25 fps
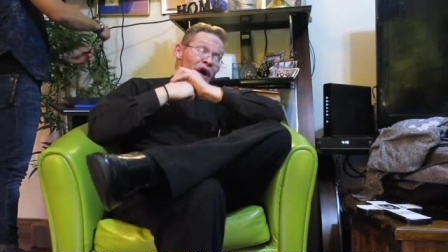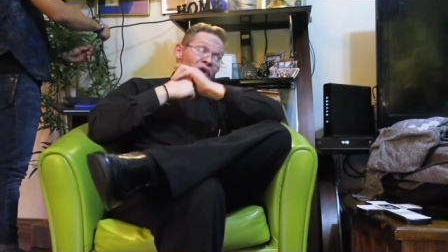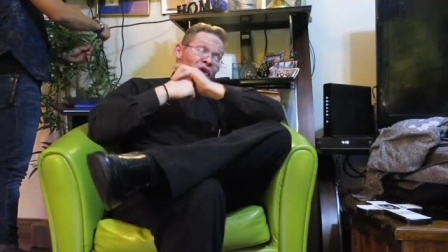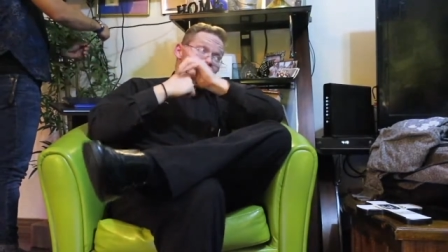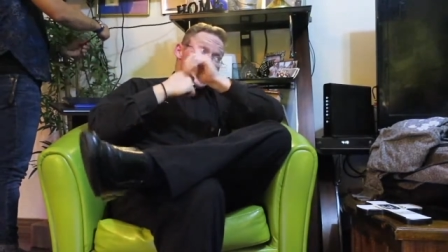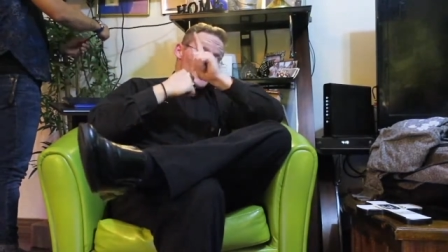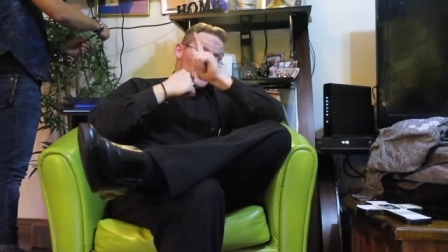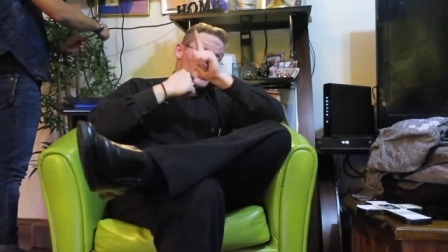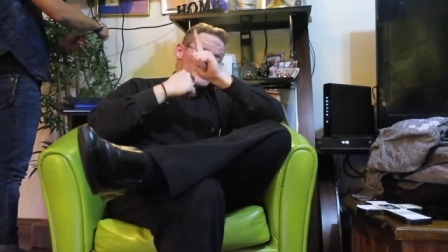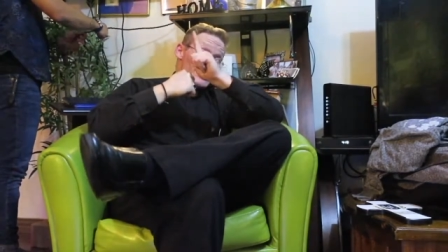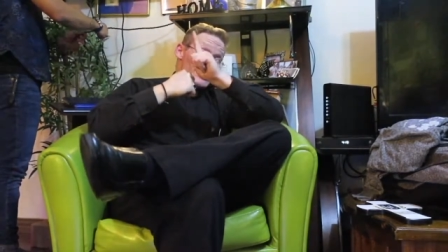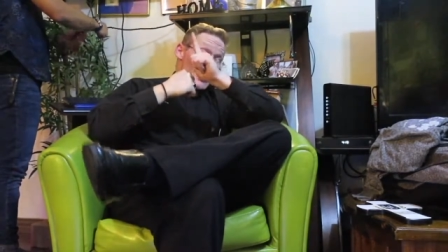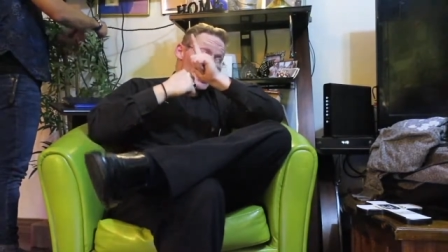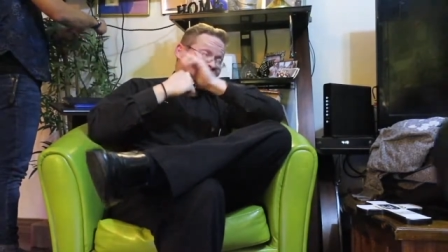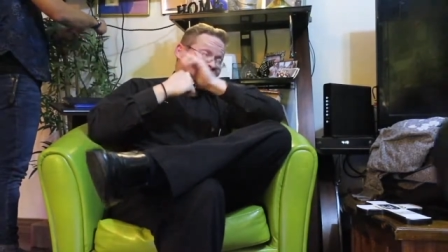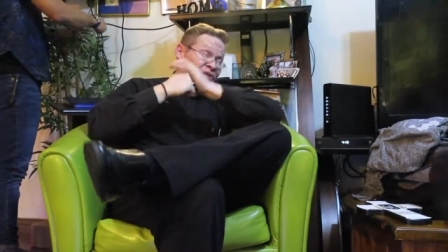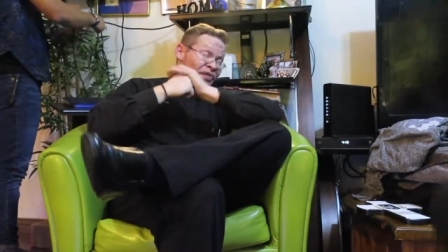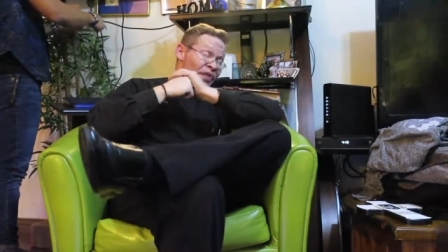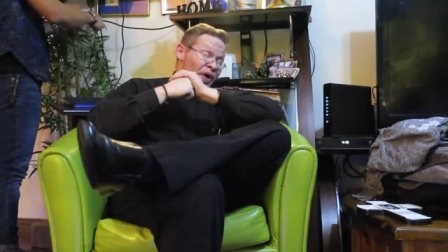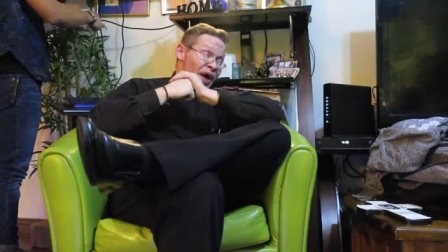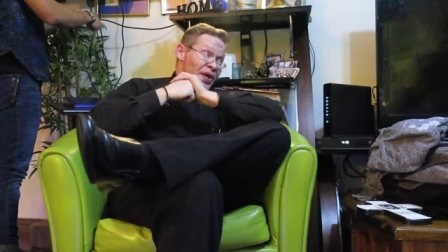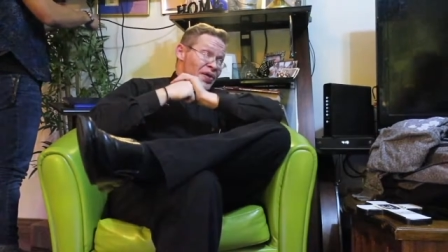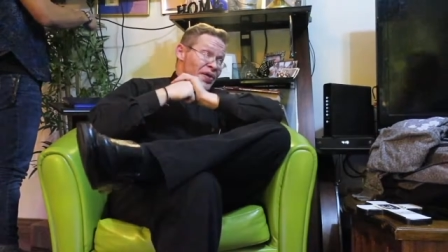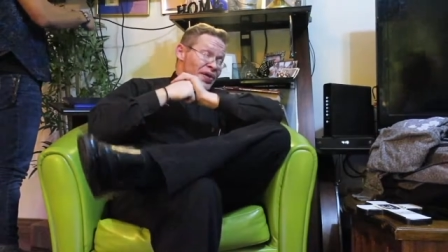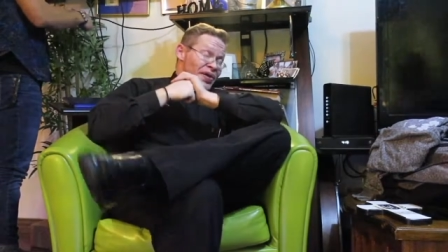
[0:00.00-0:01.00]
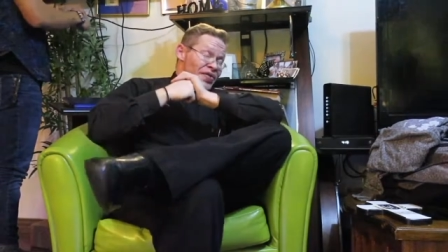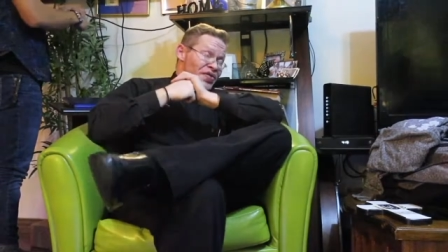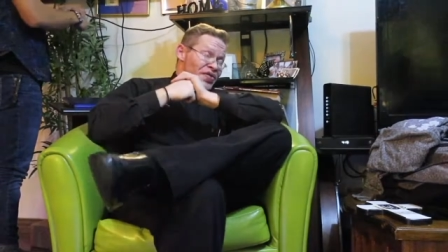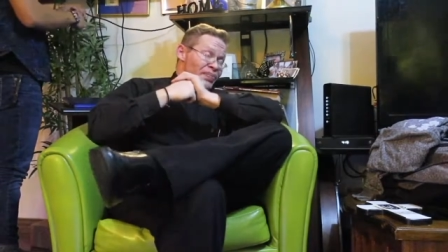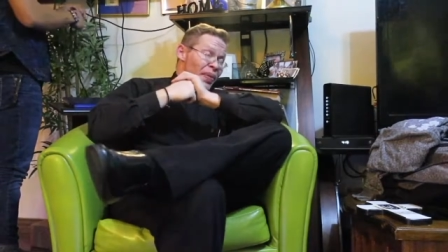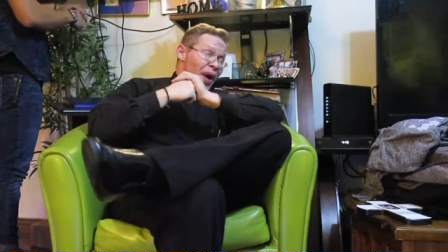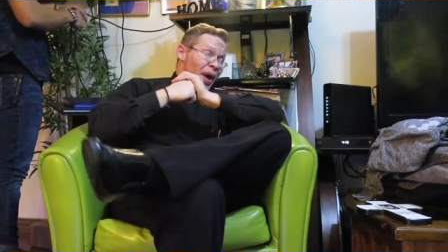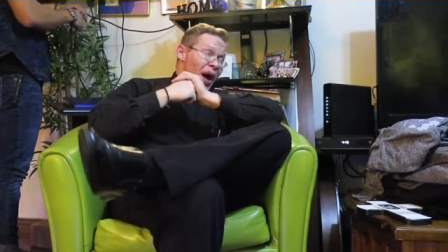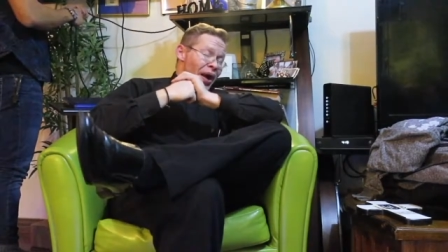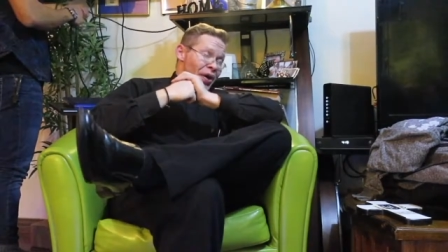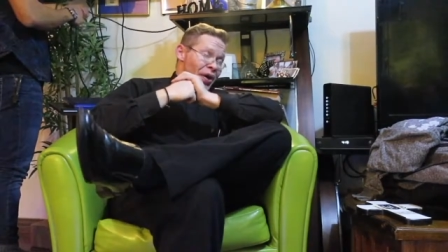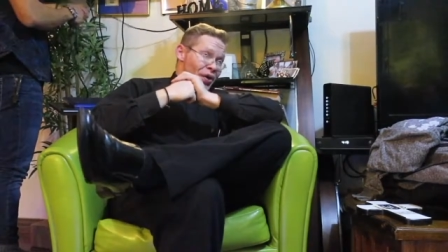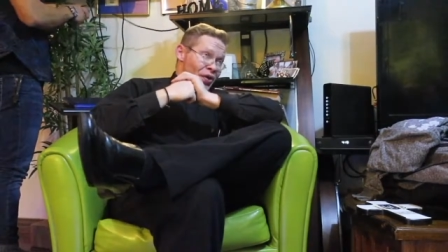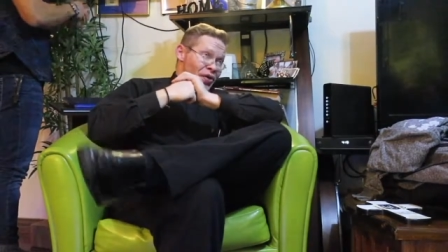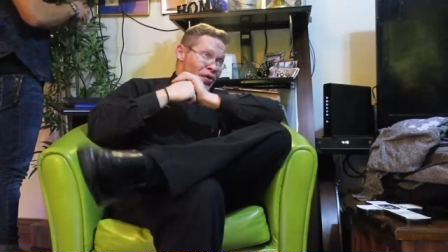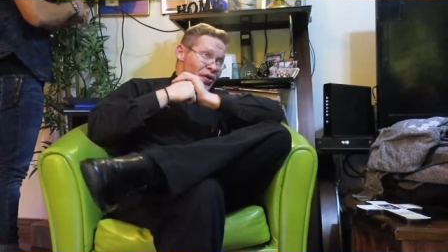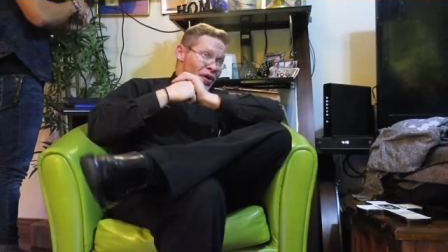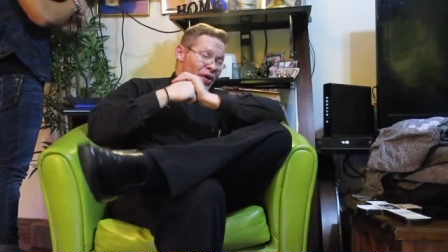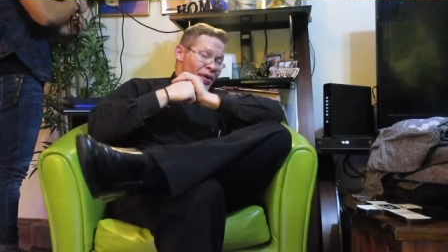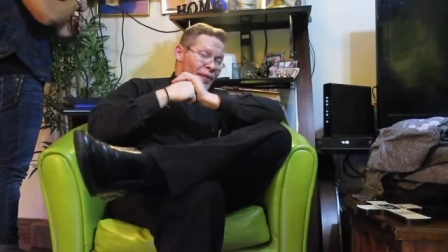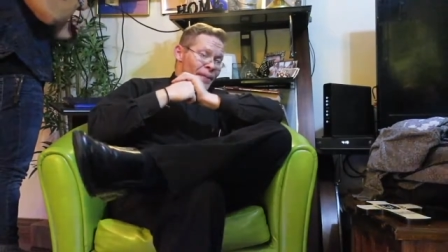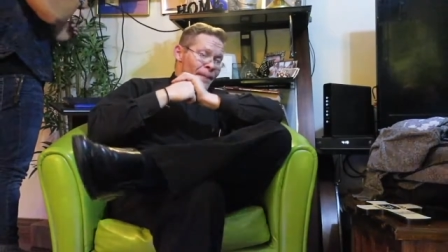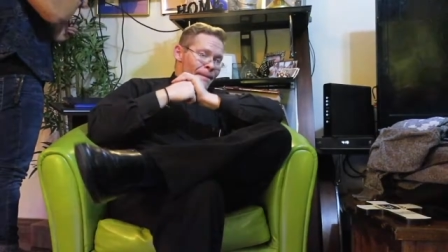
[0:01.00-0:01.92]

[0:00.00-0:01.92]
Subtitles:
although divinely inspired,